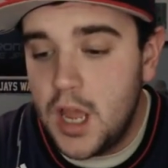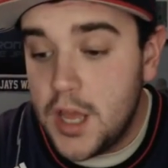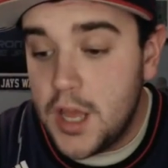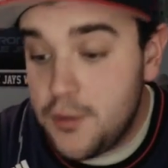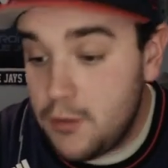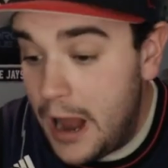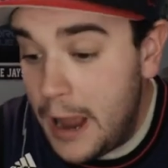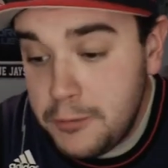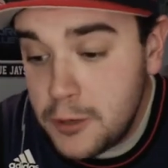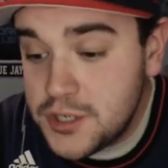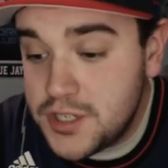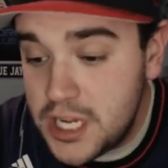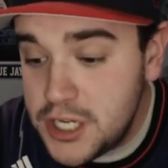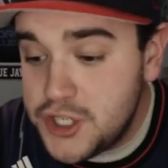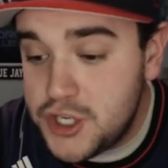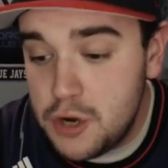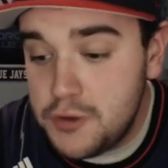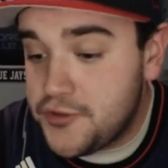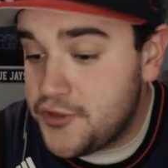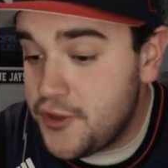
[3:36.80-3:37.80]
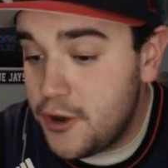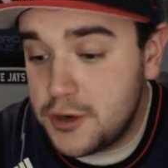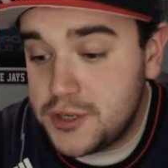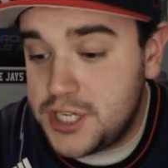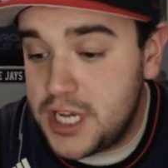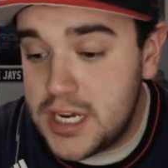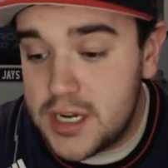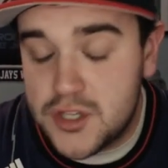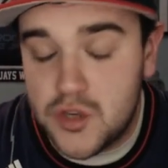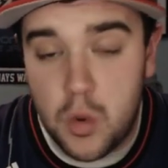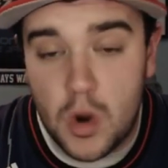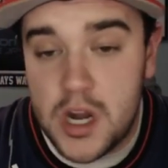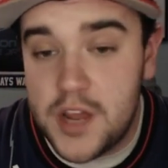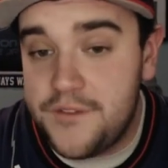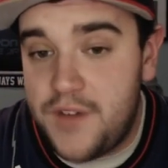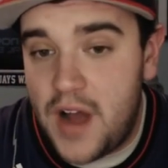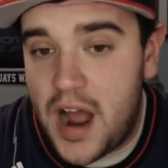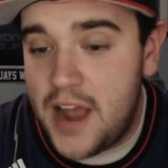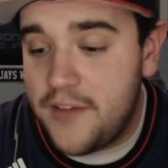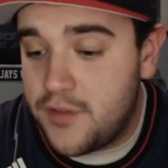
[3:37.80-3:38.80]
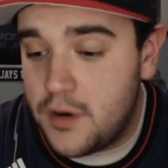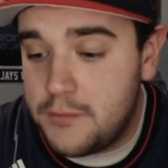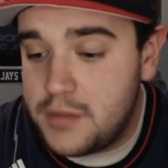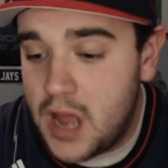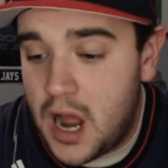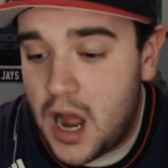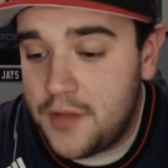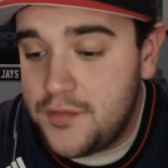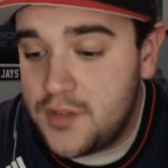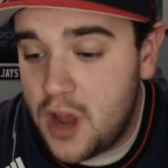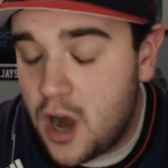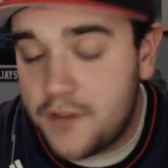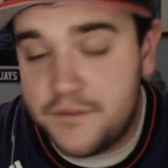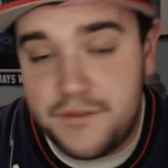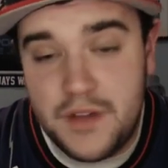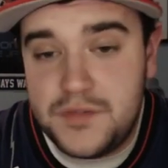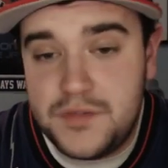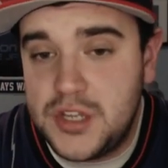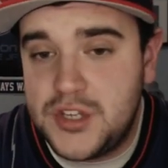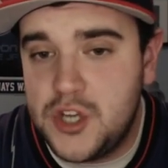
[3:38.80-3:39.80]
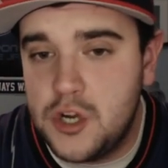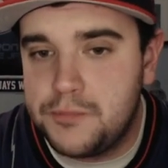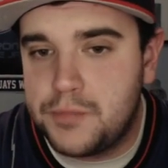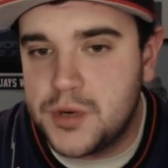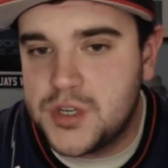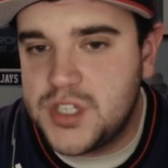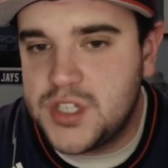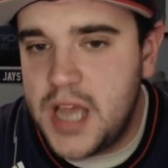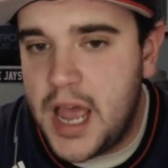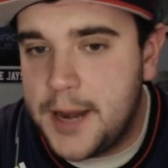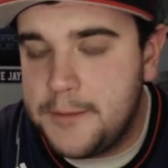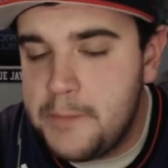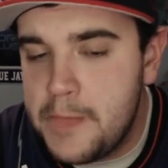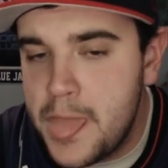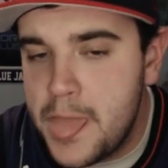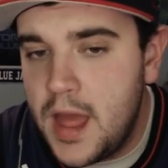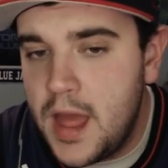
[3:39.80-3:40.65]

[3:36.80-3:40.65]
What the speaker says: The Raptors did shoot 13 of 25 from beyond the arc, 52%.